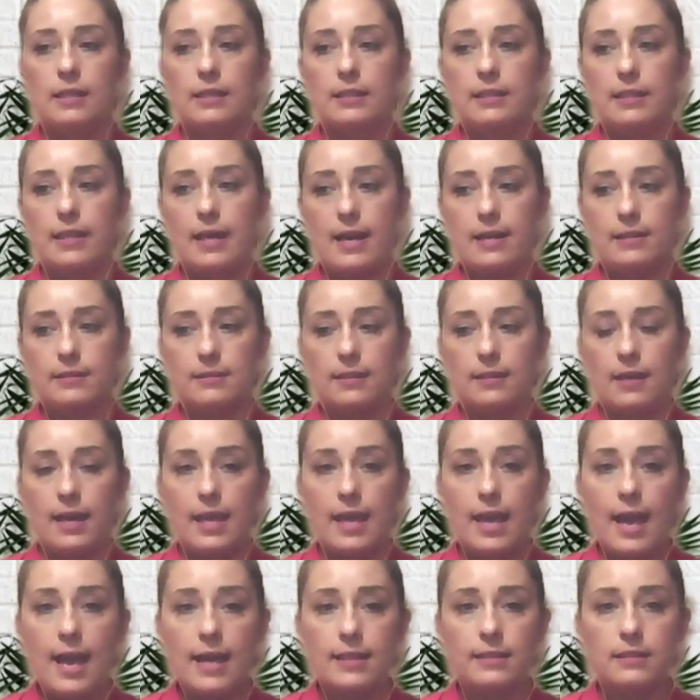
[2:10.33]
that I
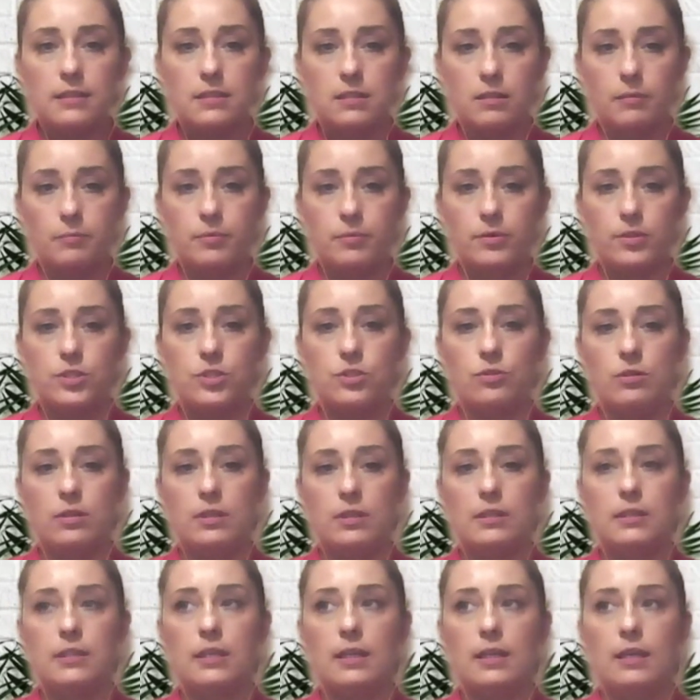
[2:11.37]
had this
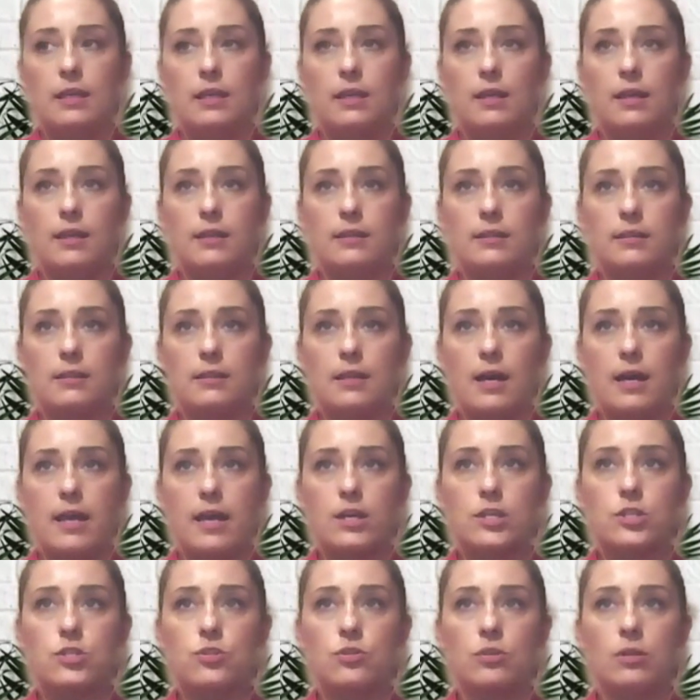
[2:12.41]
opportunity and I
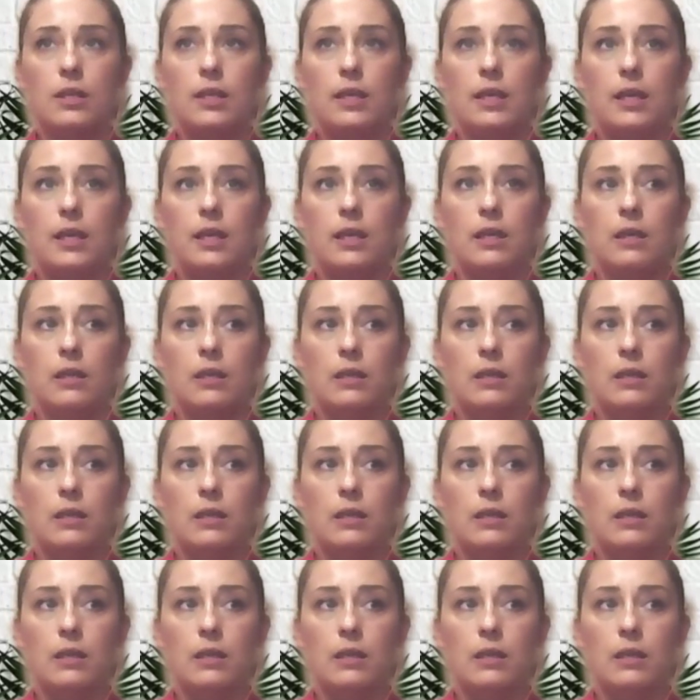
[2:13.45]
actually